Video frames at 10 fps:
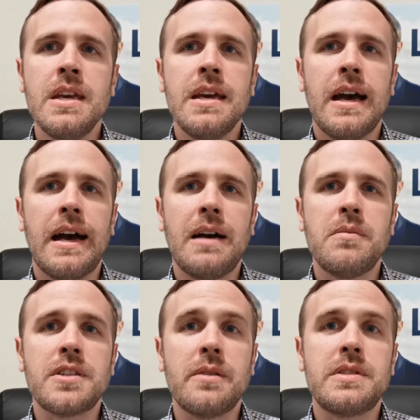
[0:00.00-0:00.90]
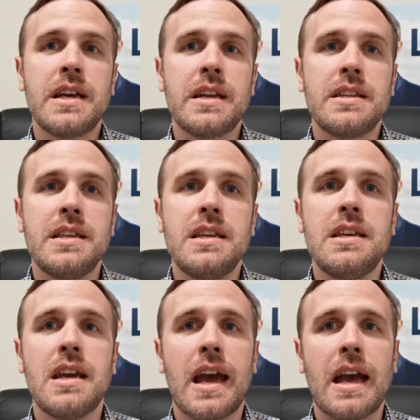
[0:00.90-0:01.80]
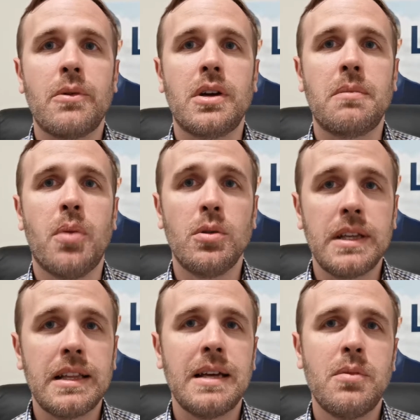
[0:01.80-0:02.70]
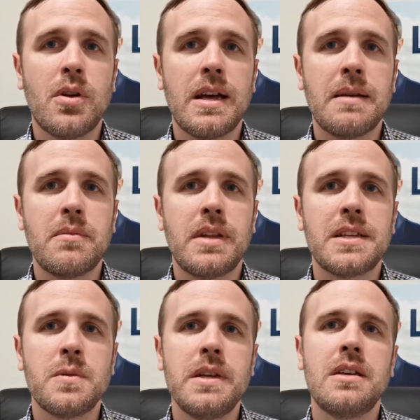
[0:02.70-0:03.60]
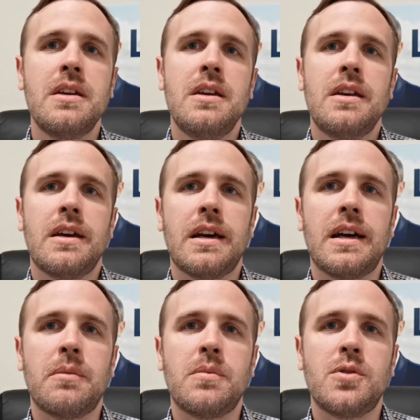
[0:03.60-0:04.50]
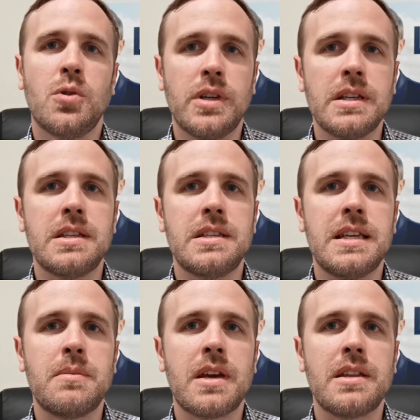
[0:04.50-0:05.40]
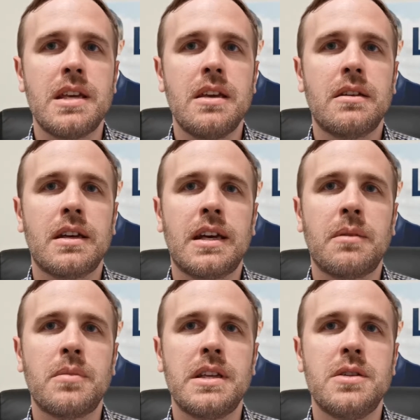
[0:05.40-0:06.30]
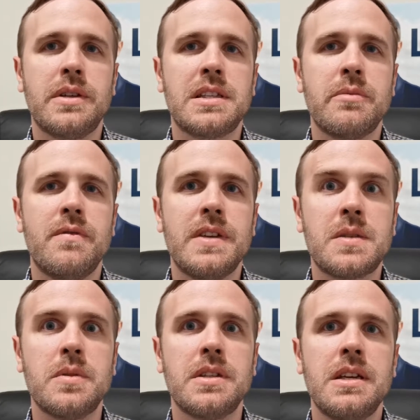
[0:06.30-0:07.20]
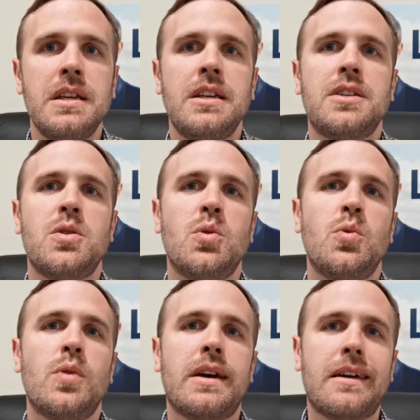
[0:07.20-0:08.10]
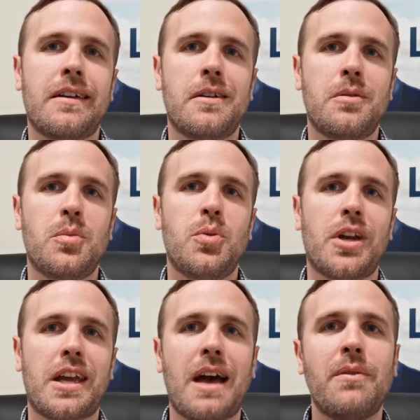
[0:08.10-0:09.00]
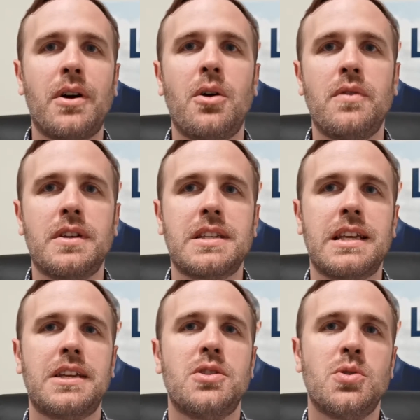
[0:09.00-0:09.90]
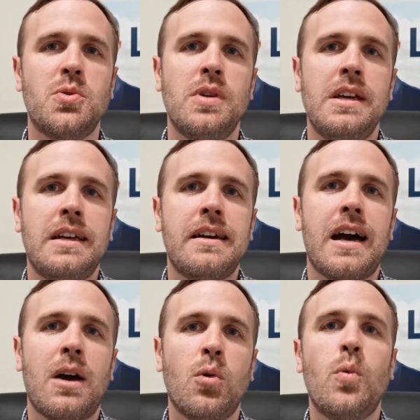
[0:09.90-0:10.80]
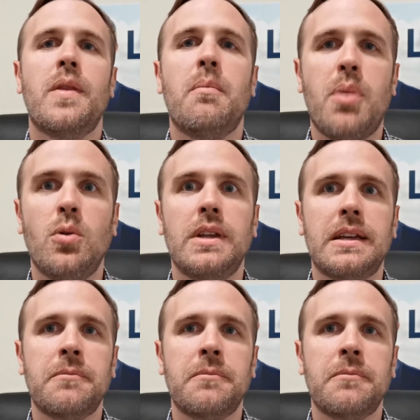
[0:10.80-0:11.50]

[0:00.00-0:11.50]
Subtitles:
So I was down at the Howick Bowling Club last week, talking to the team down there. They're doing some investment to put a cover over so they can do all-weather bowling,